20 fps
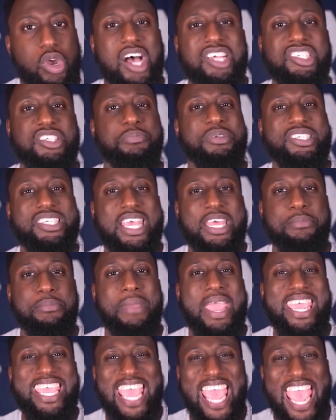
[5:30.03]
have to look into
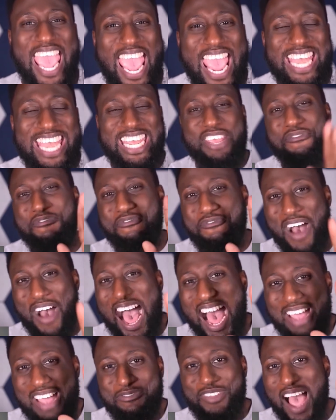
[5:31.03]
doing that myself, too.
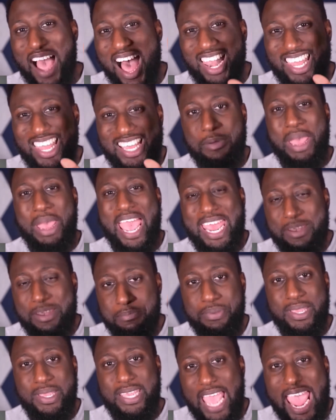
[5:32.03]
five dollar
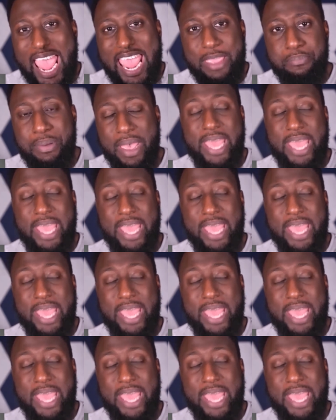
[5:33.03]
N B A.